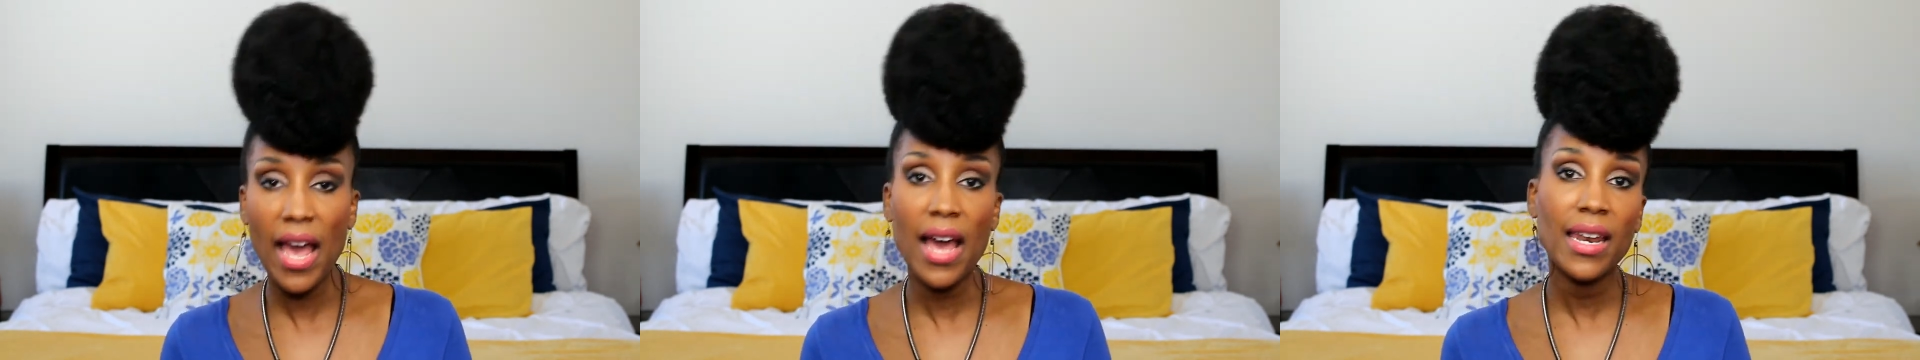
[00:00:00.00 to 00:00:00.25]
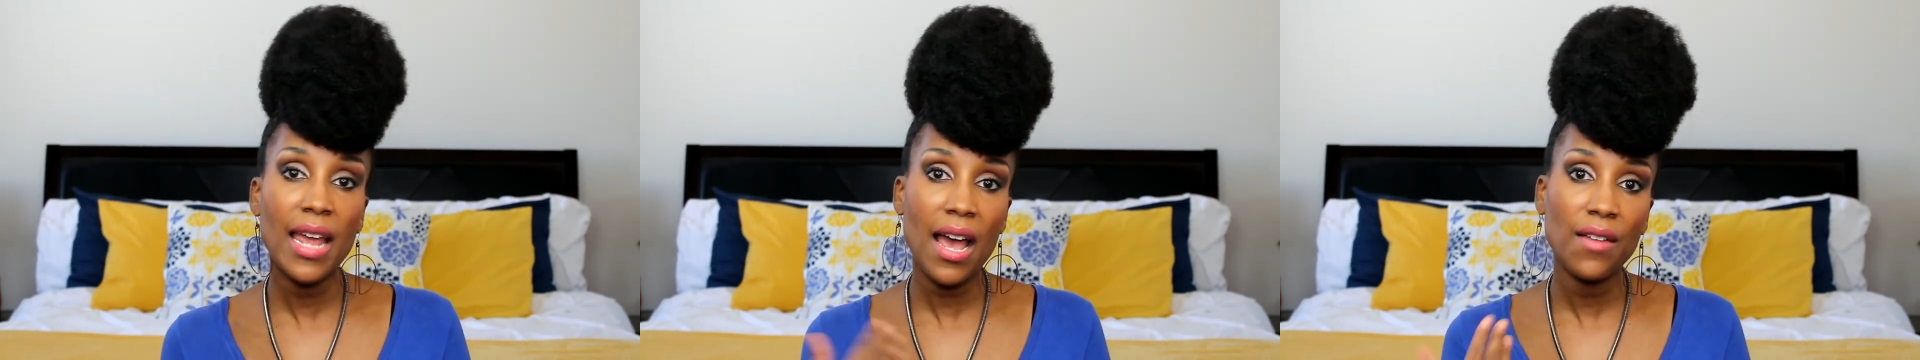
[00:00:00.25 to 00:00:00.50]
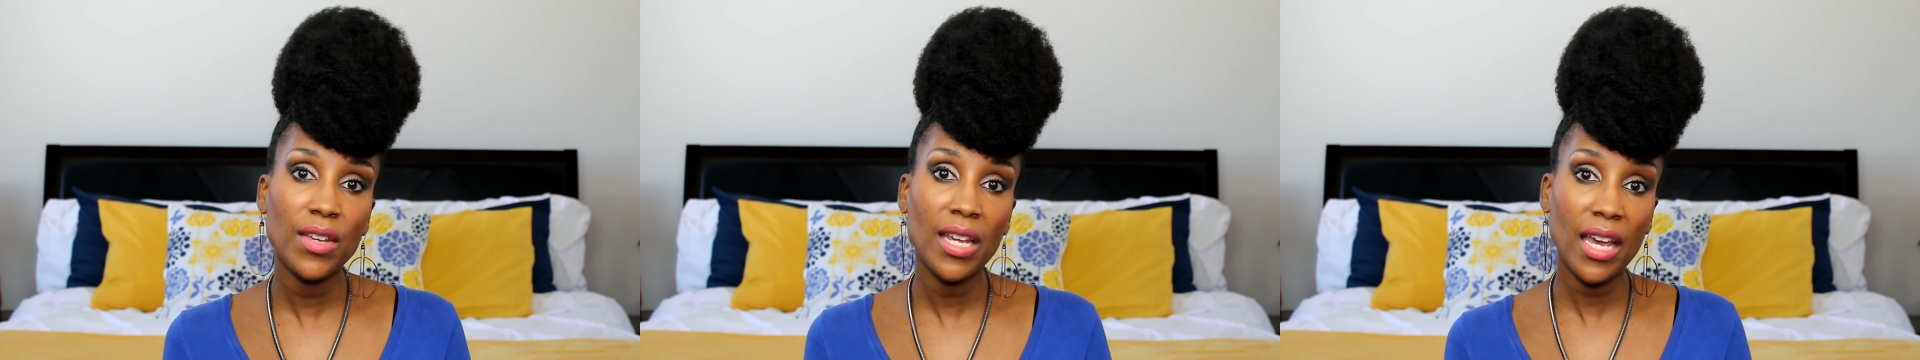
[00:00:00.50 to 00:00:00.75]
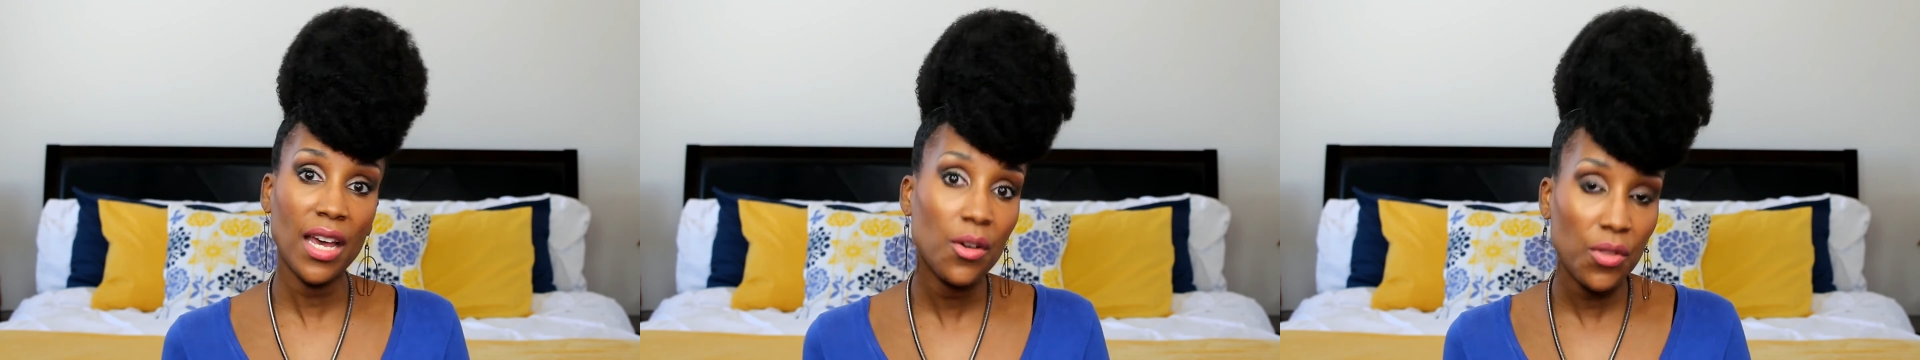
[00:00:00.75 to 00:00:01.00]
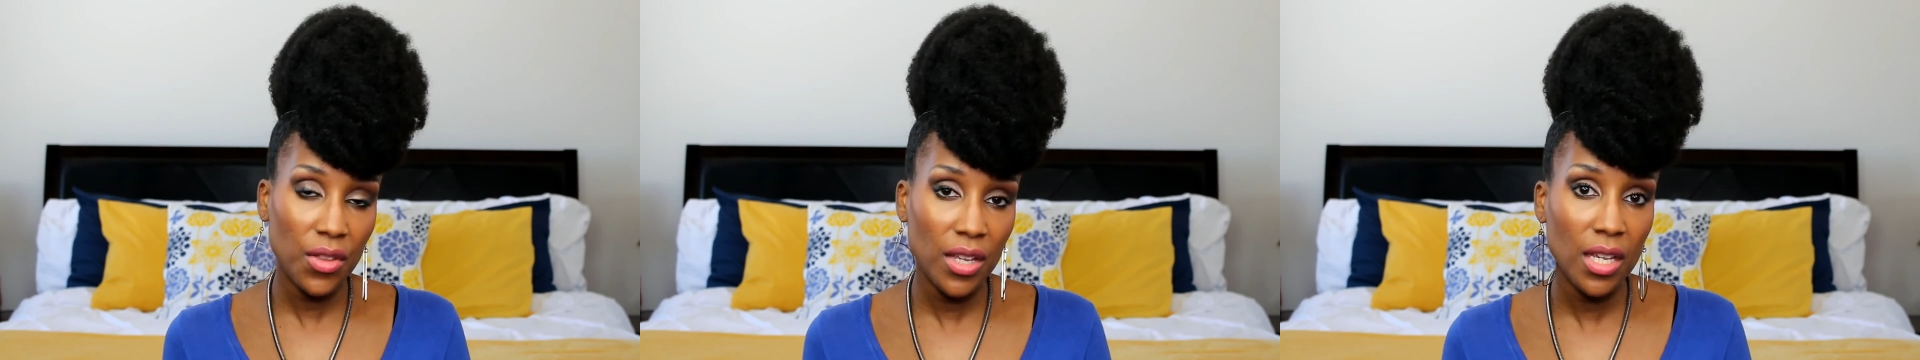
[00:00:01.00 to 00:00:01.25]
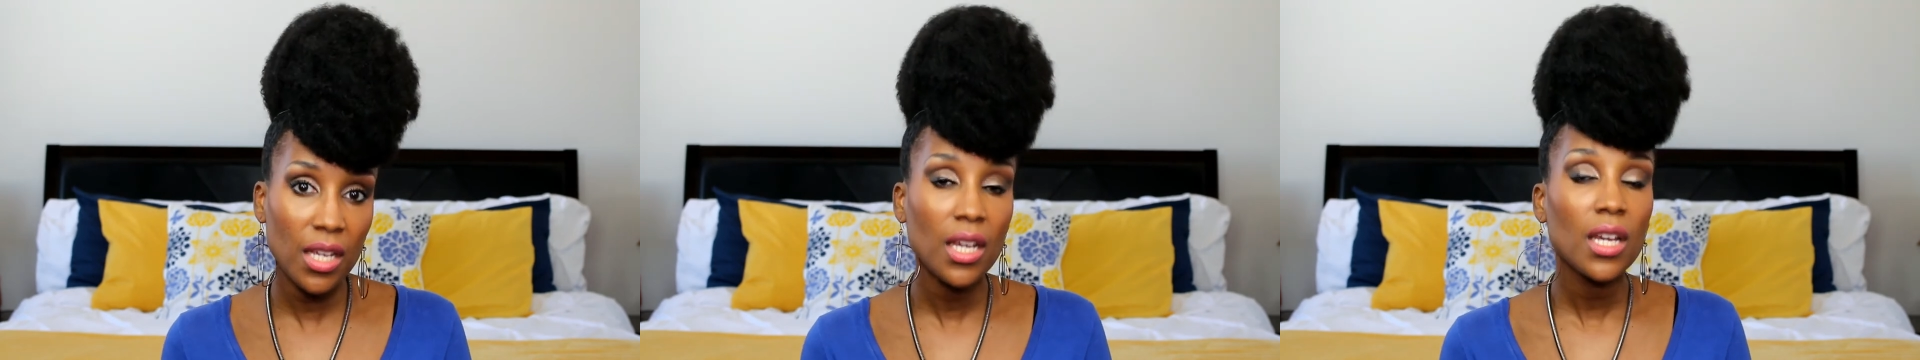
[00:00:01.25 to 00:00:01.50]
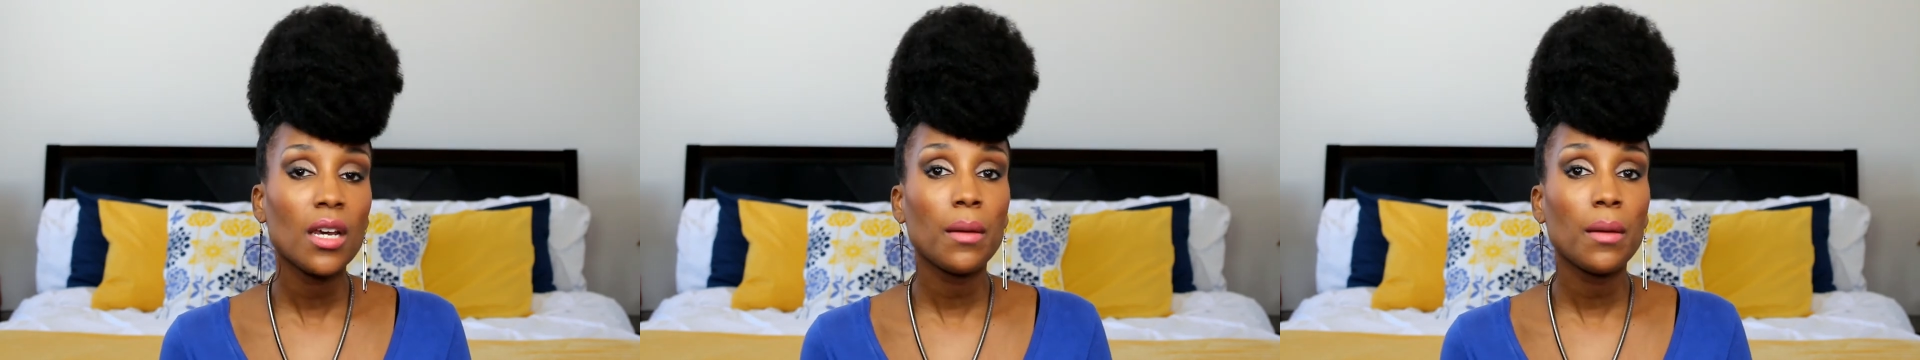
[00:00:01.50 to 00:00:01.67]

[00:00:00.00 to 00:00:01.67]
at having a healthy